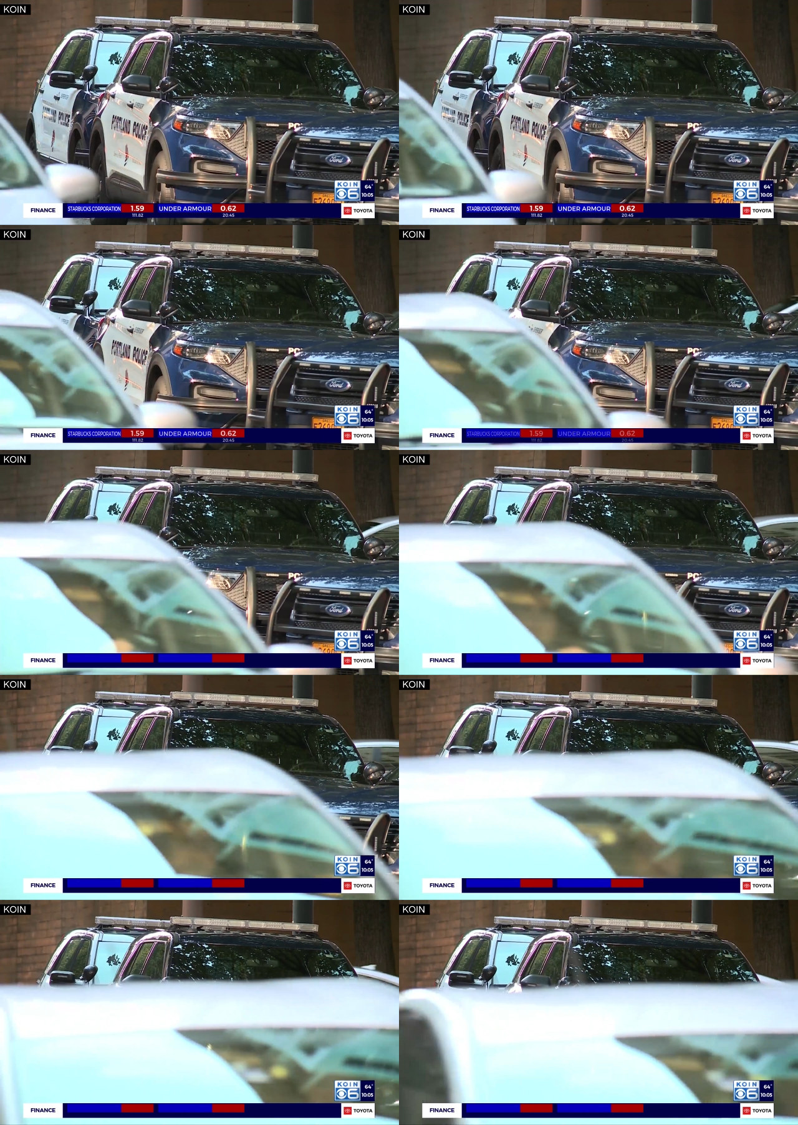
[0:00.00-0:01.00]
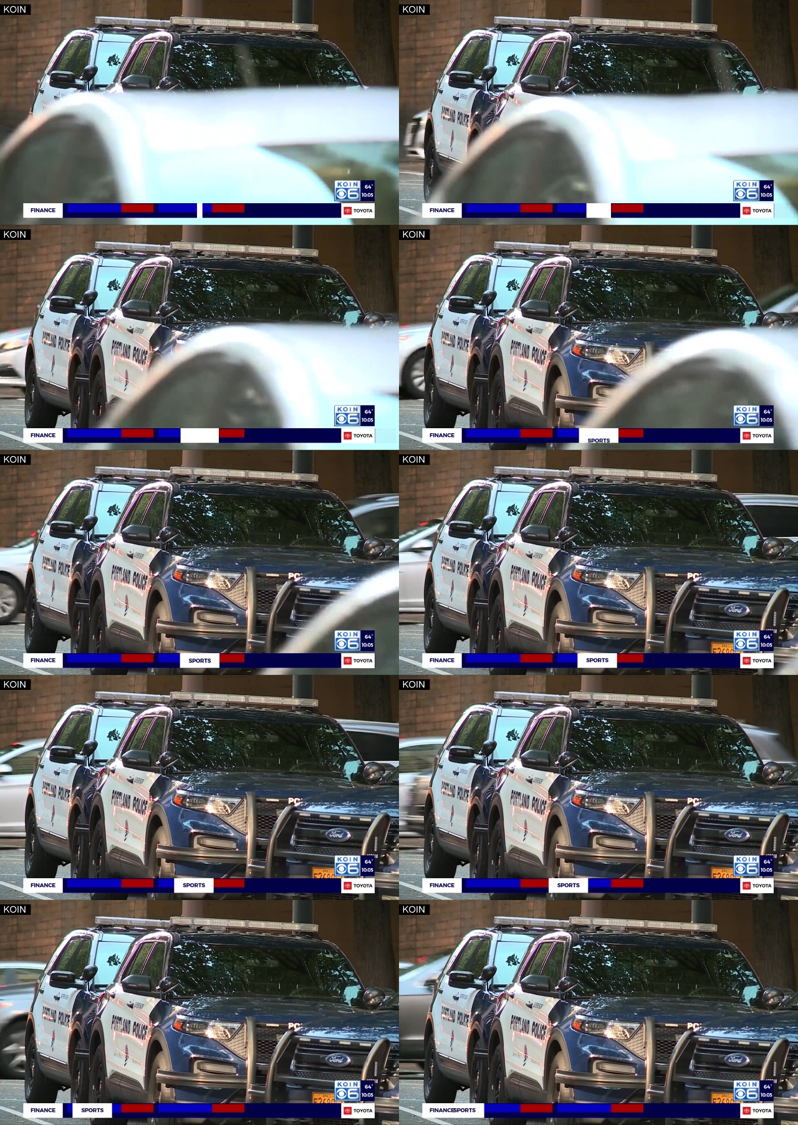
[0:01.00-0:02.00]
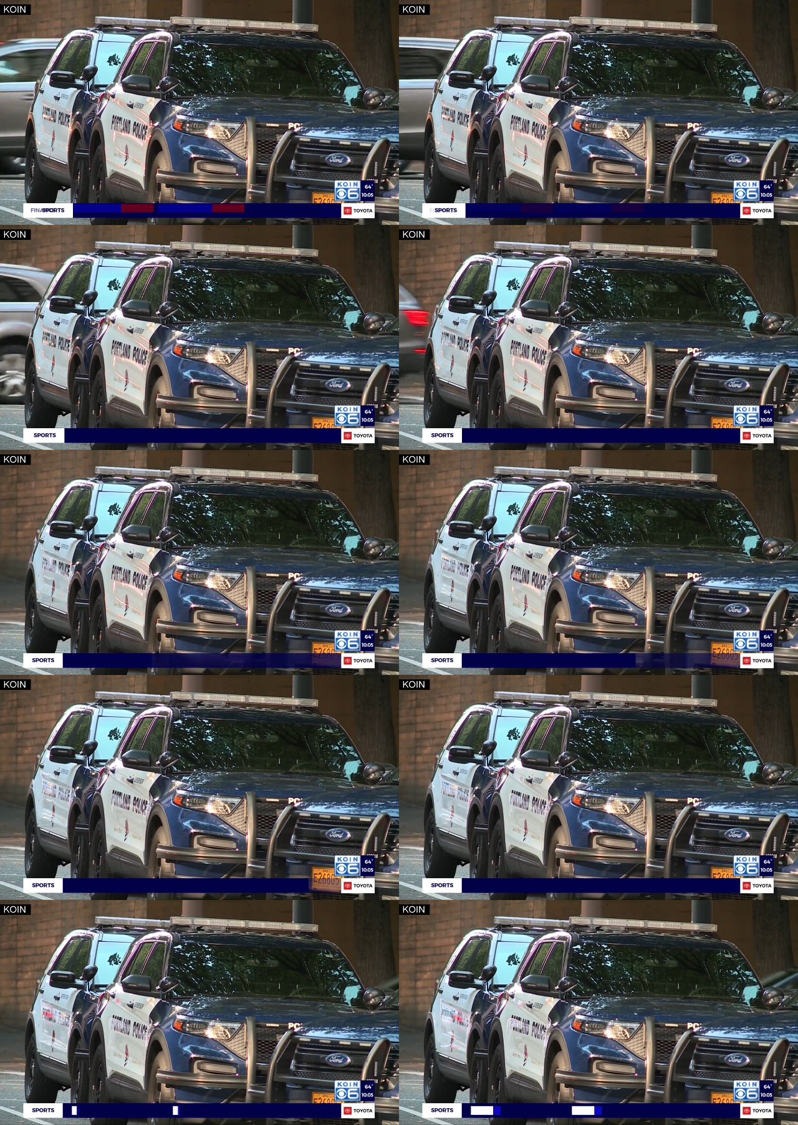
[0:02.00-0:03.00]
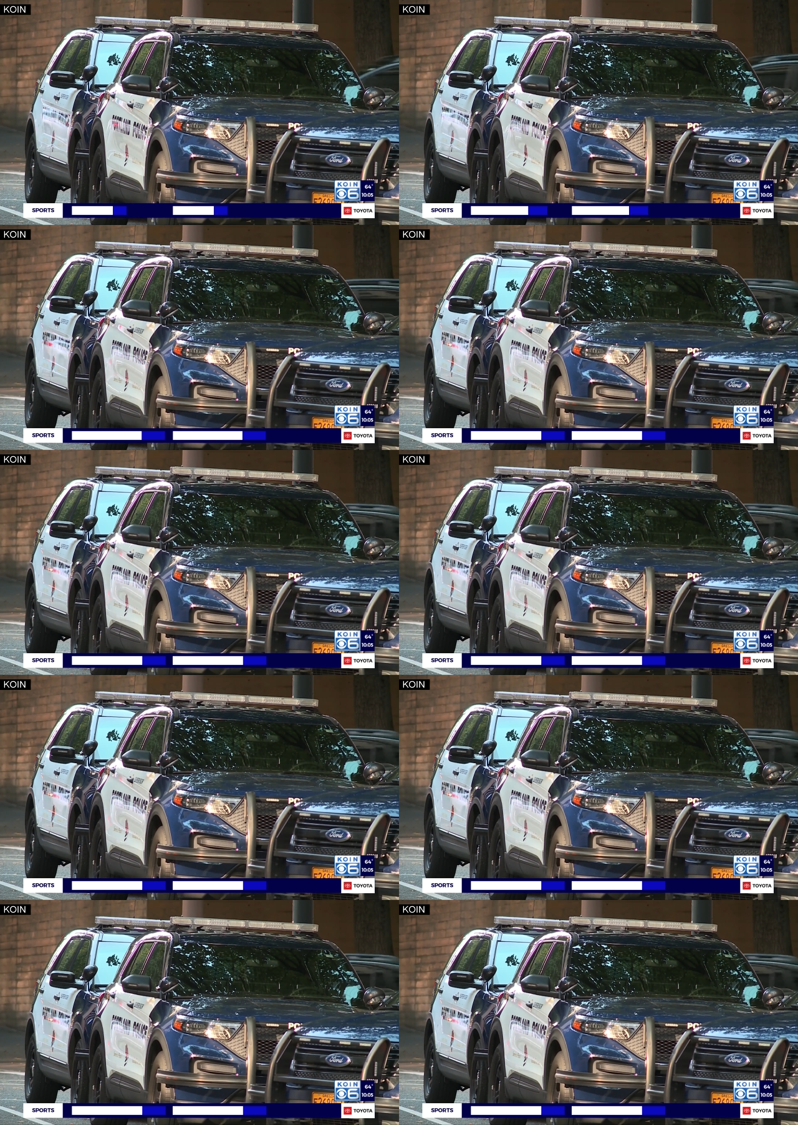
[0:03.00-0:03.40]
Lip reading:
No face is visible, so there are no lips to read.